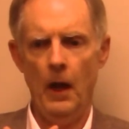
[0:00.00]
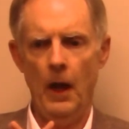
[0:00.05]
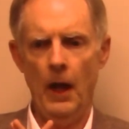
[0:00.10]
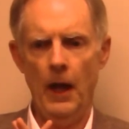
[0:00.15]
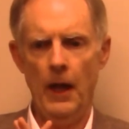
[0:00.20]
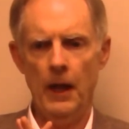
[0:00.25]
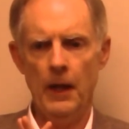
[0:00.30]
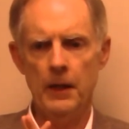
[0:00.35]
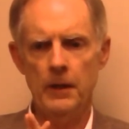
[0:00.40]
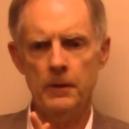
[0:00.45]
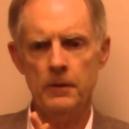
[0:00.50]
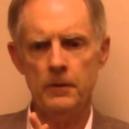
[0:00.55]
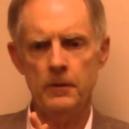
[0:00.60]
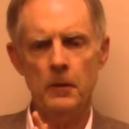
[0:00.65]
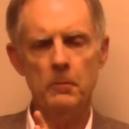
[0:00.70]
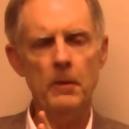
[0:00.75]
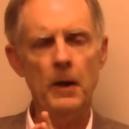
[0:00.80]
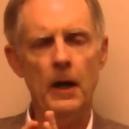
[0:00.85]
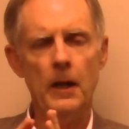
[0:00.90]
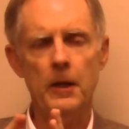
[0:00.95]
And
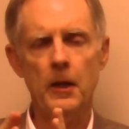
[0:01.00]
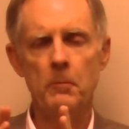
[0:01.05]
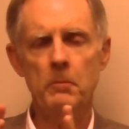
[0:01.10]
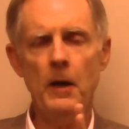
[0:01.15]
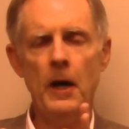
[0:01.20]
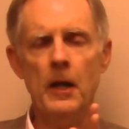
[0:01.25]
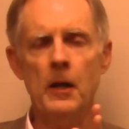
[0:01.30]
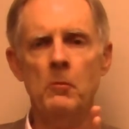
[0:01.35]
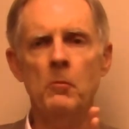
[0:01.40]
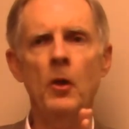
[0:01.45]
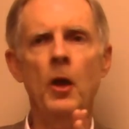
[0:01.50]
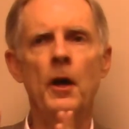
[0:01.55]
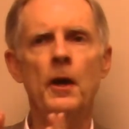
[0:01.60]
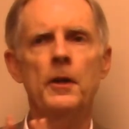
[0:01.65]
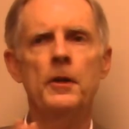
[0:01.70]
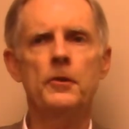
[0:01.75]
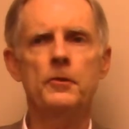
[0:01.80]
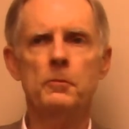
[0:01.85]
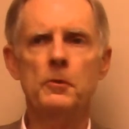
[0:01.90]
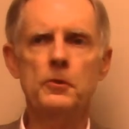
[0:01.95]
the bottom
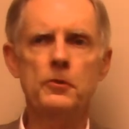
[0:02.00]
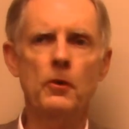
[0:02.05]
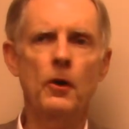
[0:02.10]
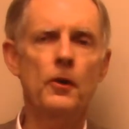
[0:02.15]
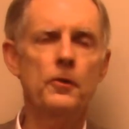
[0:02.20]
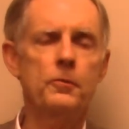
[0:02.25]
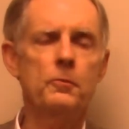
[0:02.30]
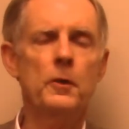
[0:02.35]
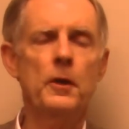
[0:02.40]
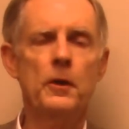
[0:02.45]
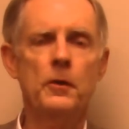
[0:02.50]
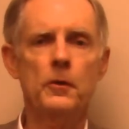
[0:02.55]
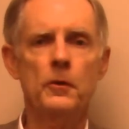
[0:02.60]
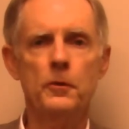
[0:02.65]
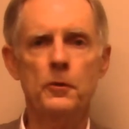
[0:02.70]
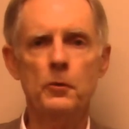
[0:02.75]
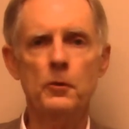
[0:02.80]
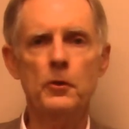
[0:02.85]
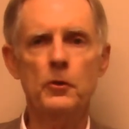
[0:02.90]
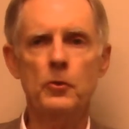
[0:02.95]
line is we saw
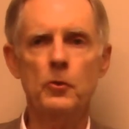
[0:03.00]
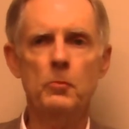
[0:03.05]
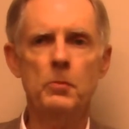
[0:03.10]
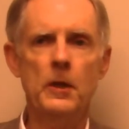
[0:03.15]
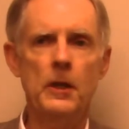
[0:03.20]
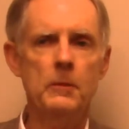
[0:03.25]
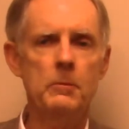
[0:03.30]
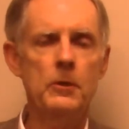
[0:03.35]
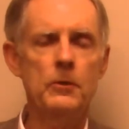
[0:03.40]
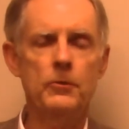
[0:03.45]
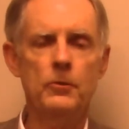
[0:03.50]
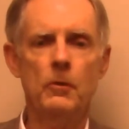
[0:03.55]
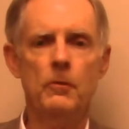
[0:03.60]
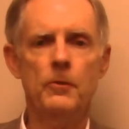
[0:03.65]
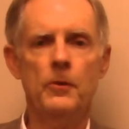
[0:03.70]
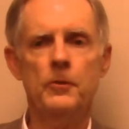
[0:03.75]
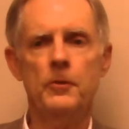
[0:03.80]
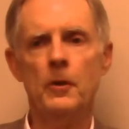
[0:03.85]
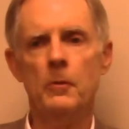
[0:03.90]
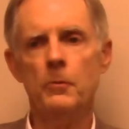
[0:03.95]
332 babies
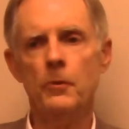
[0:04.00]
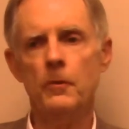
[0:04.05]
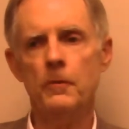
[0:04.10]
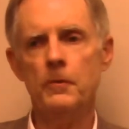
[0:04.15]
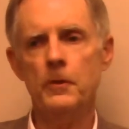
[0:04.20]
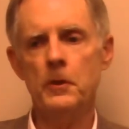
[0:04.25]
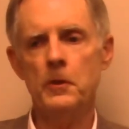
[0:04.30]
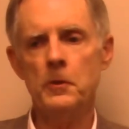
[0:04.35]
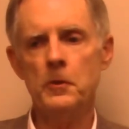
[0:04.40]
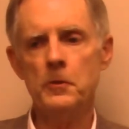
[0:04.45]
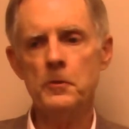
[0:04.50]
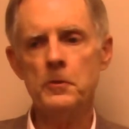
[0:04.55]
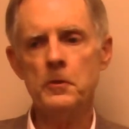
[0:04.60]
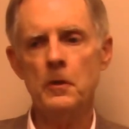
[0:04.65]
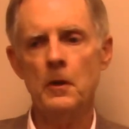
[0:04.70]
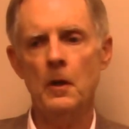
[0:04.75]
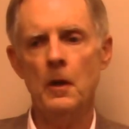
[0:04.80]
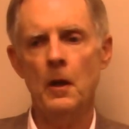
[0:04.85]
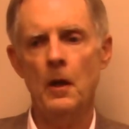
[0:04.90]
over a number of years.